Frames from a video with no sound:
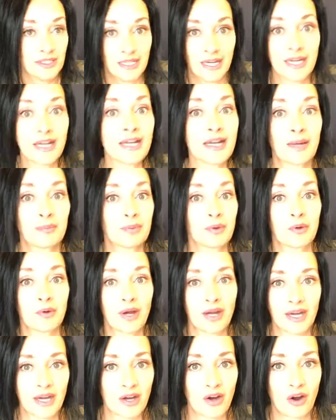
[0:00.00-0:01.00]
cutting up a
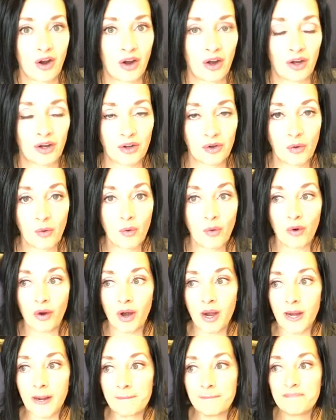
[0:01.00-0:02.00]
credit card,
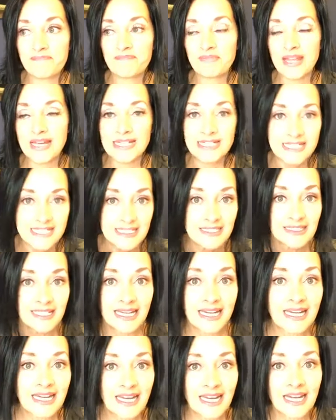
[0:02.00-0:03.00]
or
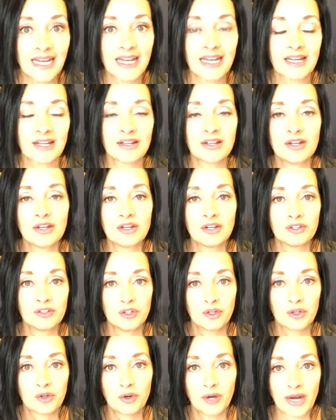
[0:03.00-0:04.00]
deleting
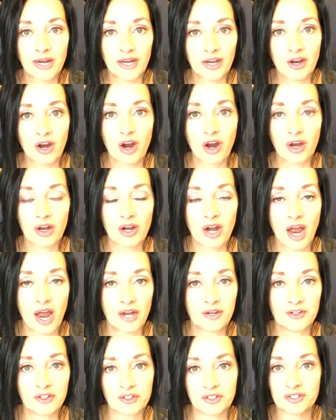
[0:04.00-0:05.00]
your credit card
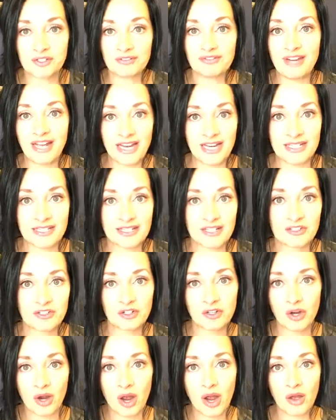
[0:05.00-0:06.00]
on your device.
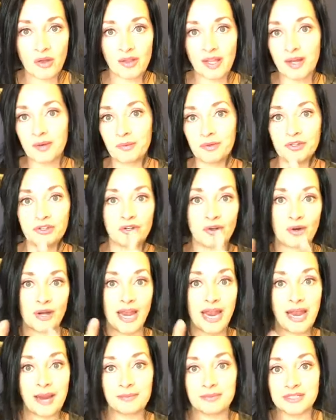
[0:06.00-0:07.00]
Because you know how, like, when you go
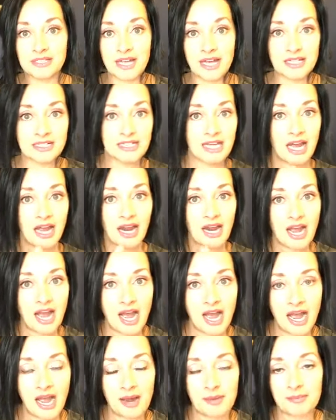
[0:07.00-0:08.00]
to
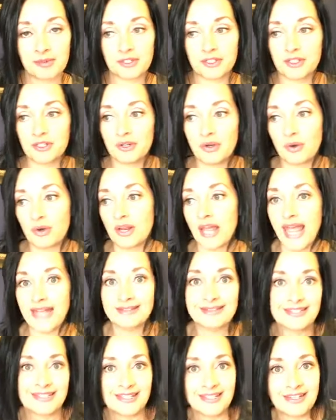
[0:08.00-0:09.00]
Amazon.com or you go to
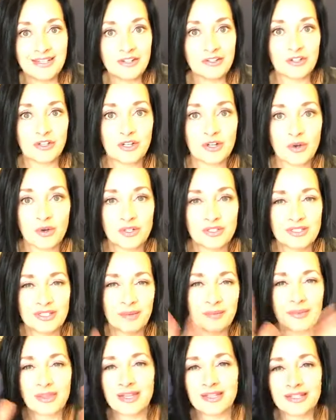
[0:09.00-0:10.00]
Etsy or you go to
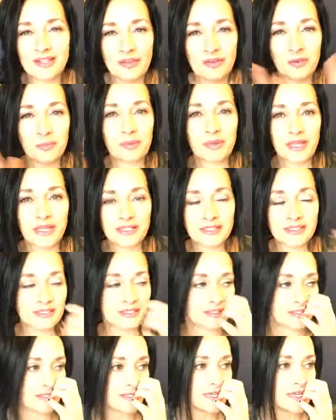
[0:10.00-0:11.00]
some of these other
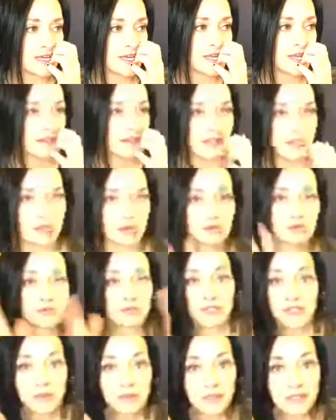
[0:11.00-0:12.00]
places that you
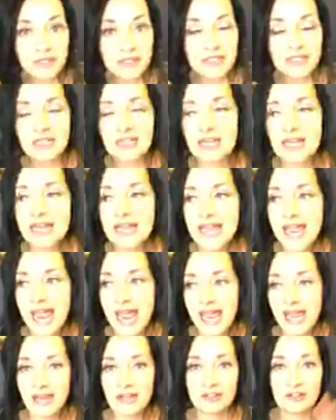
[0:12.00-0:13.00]
frequent
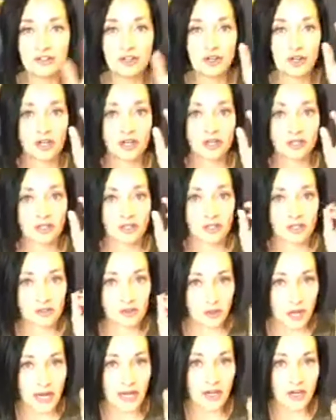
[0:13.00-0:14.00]
and you're
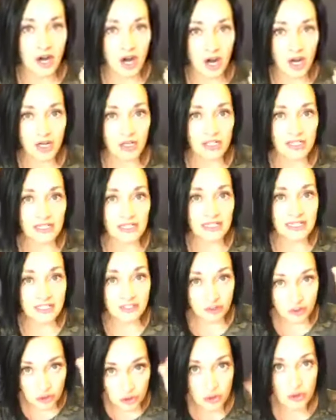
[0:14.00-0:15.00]
credit card
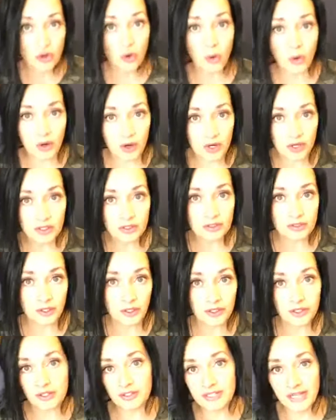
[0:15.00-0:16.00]
is stored
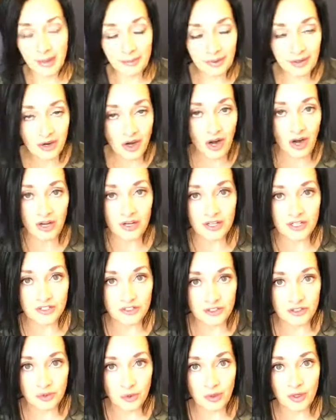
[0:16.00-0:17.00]
or your debit card
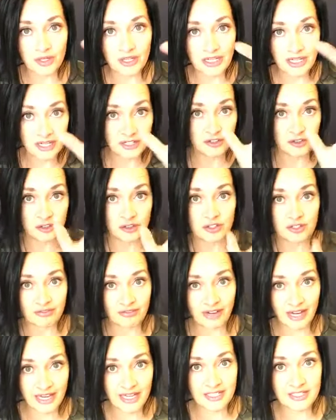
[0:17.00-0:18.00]
is stored in your
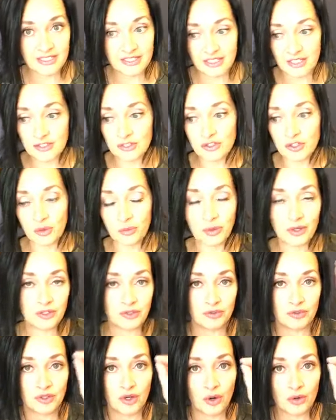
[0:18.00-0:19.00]
device. And so
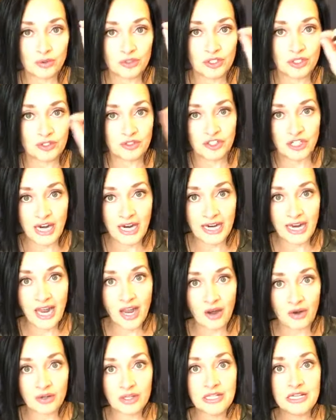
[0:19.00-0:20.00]
when you go to check
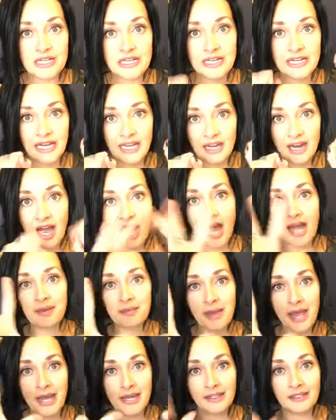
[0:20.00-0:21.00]
out, it
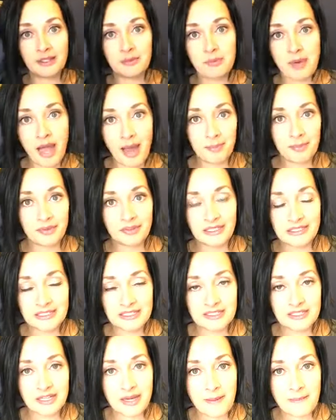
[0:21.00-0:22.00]
automatically
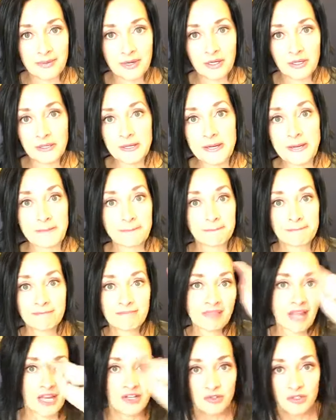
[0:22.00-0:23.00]
populates the number
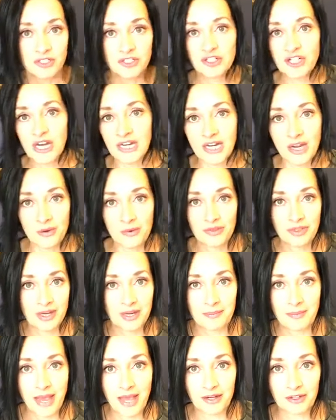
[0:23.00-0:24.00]
and you can check out
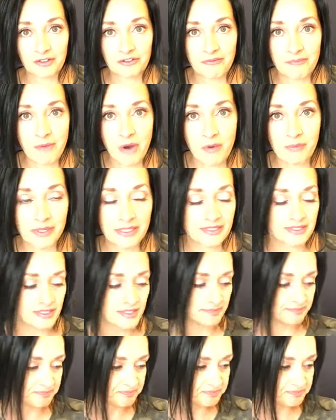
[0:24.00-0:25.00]
within a matter of moments.